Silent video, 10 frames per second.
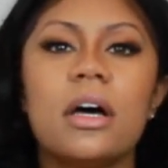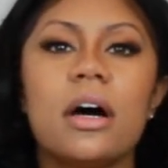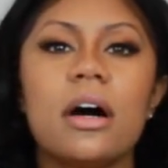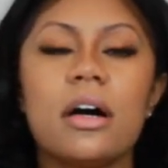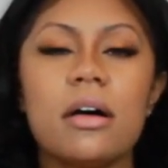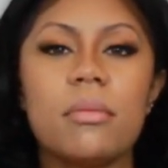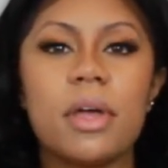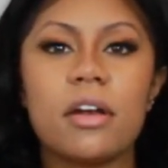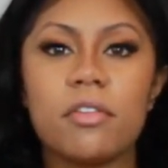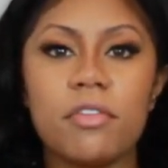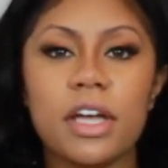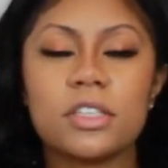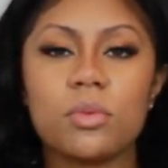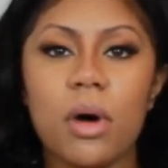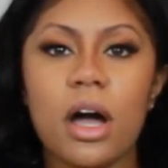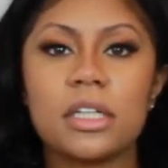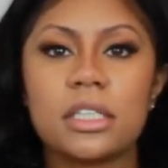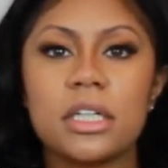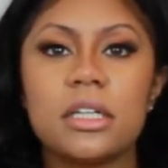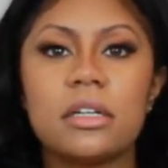and a face wash,
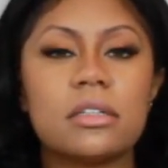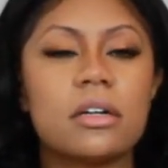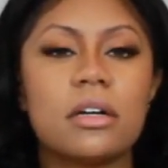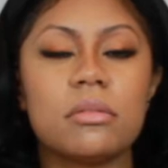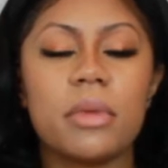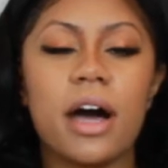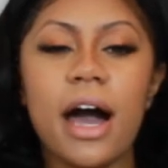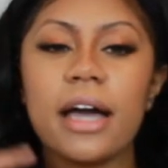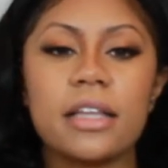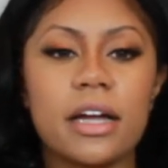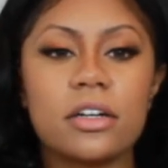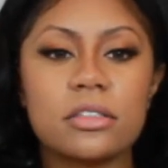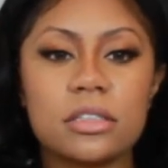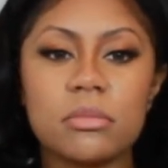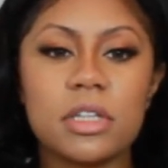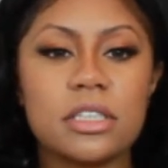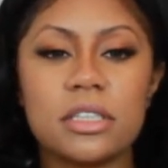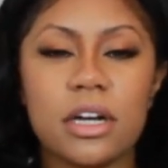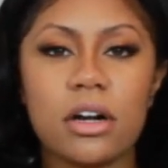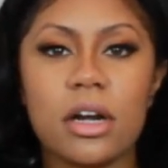and a highlighter, and some
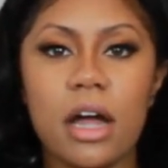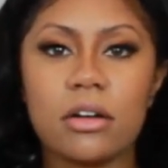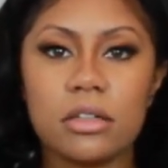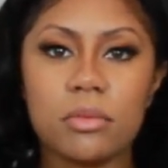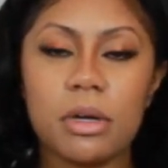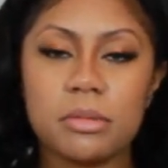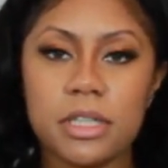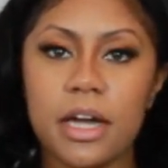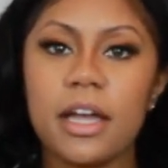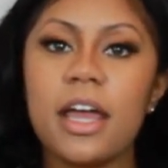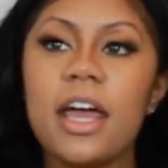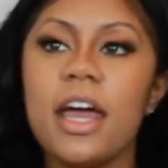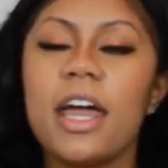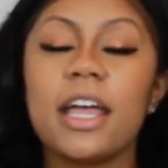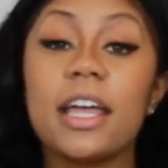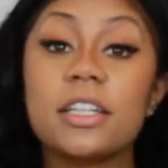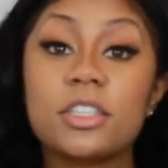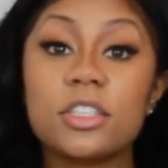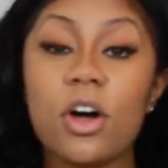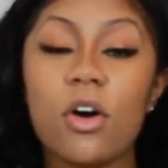things that are not on the website.
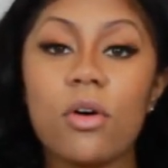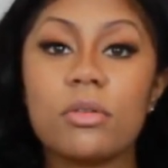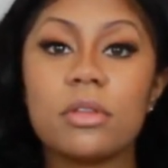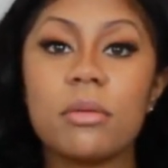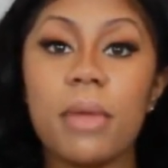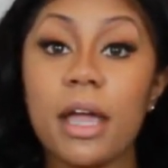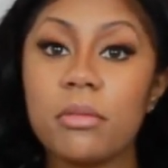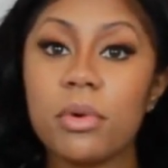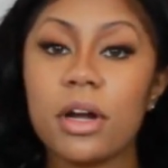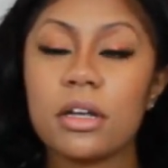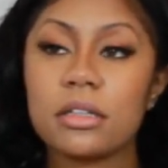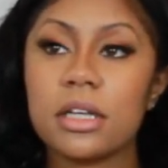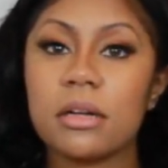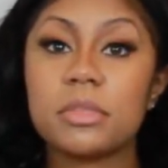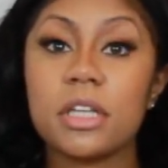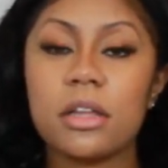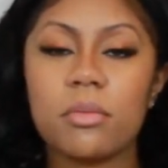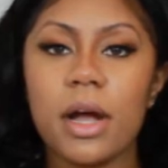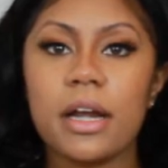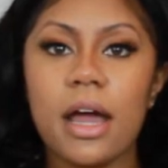And so the main product that I'm
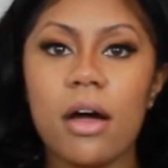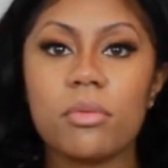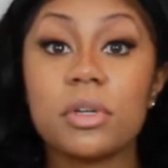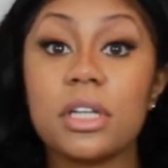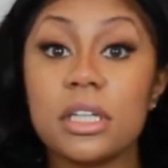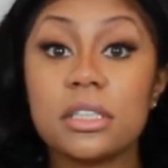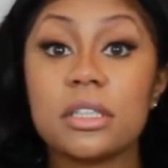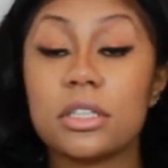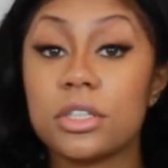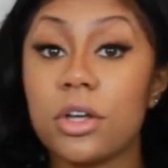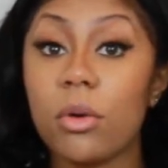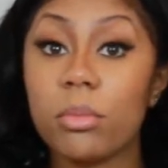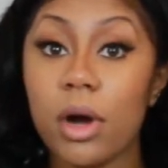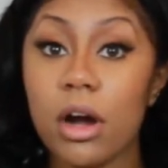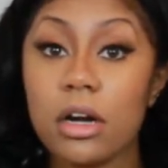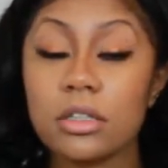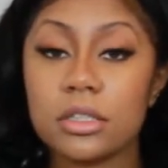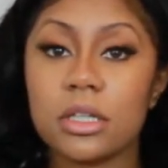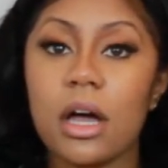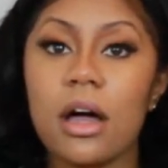selling right now really is the soap bars,
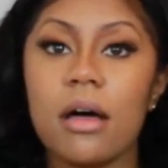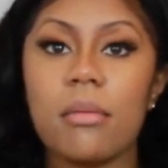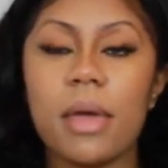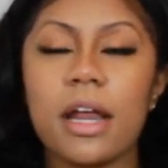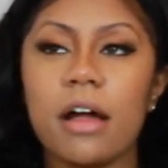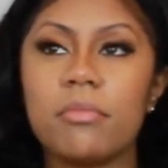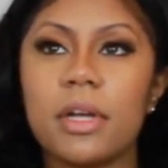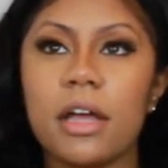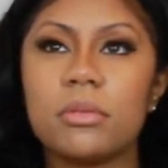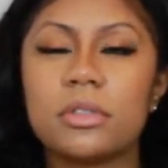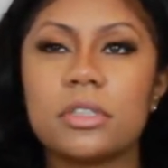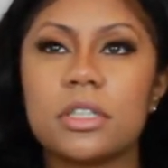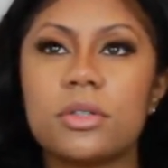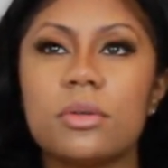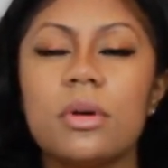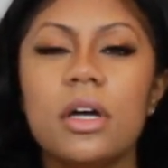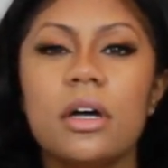and I've been able to